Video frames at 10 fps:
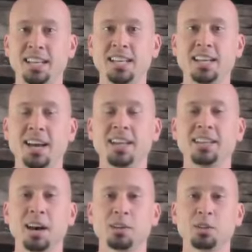E eight
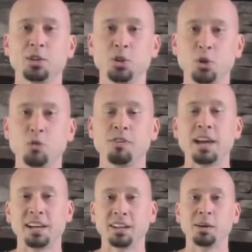thousand U
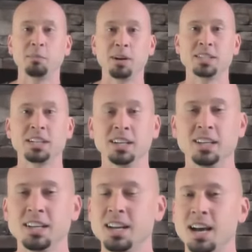fan club president.
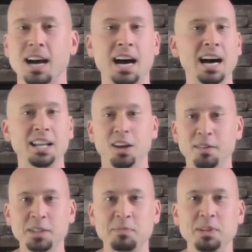I love
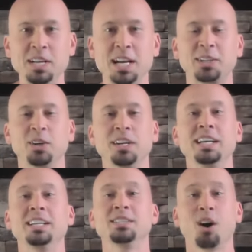this projector,
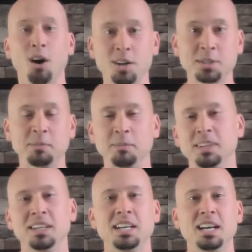it is awesome.
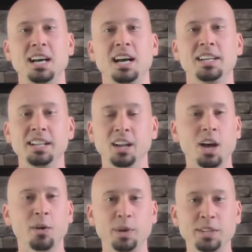I did a
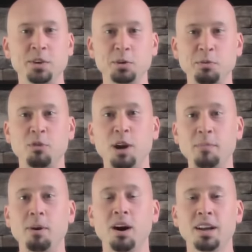lot of research before
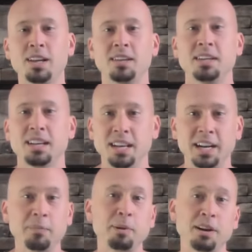I bought it and I
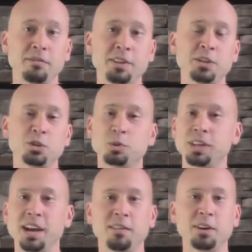compared features
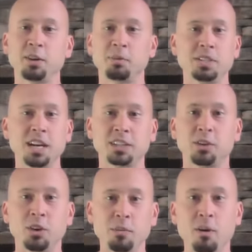with every other
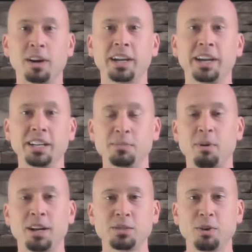projector on the market in its
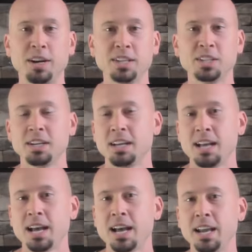price range,
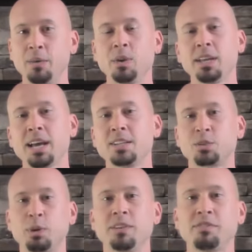and it really has
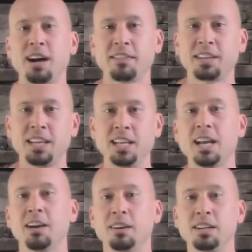three to five key
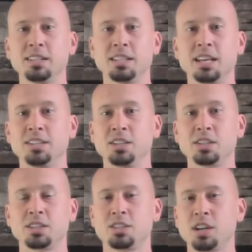areas that
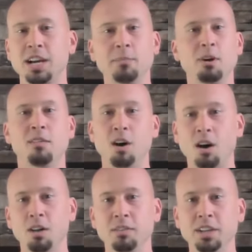just shine above
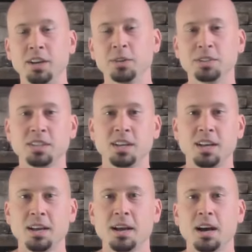all of the others.
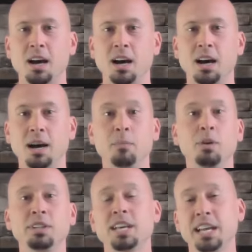Uh, I'm
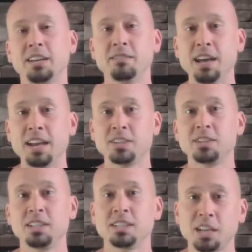really taking advantage of
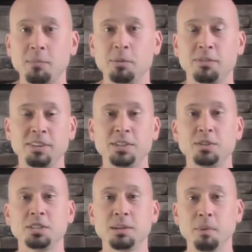these couple of
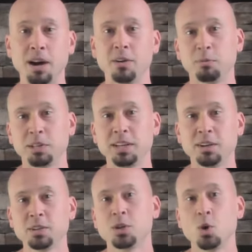features in my home theater,
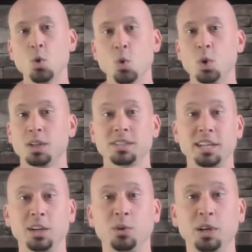so let's
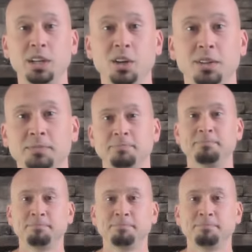take a quick look.